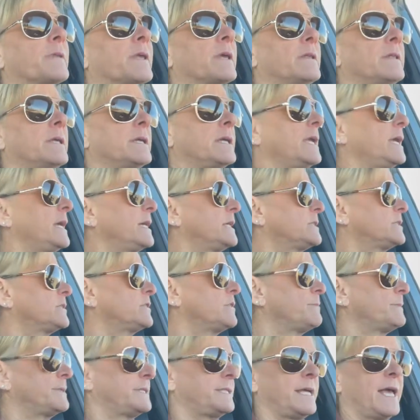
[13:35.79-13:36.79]
the
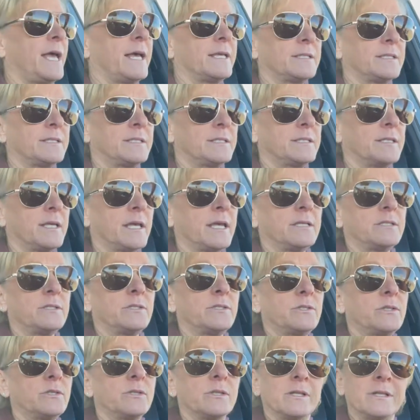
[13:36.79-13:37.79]
cancer
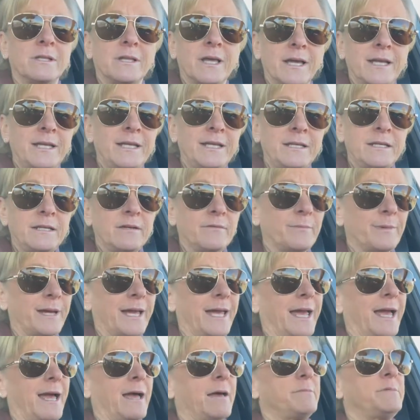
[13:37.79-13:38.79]
metastasized to the lining of
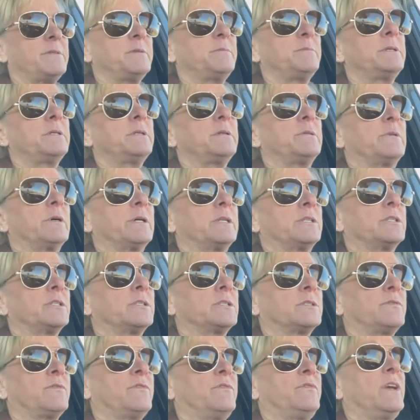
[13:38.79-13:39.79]
my abdomen, which
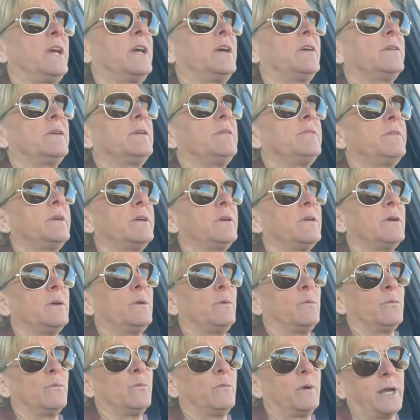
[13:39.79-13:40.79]
is very, very
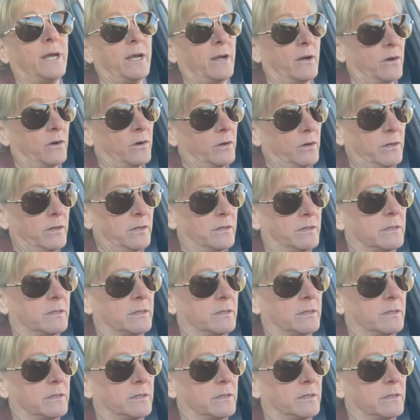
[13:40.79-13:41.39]
rare.